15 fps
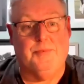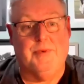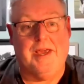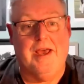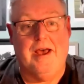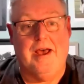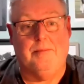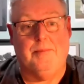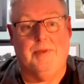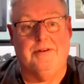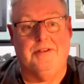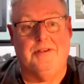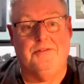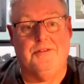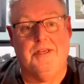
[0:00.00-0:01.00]
my carbon.
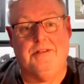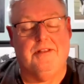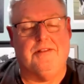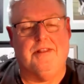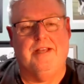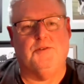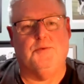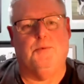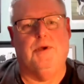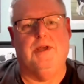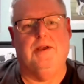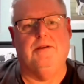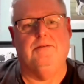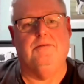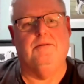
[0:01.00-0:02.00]
Do you think that's
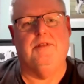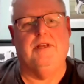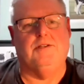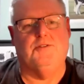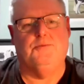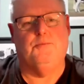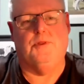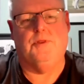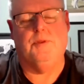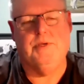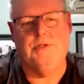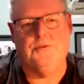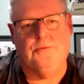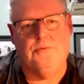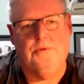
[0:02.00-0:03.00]
what the
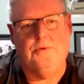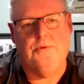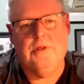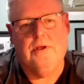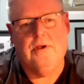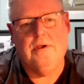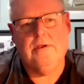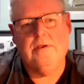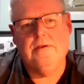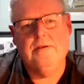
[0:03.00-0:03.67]
picture will look like?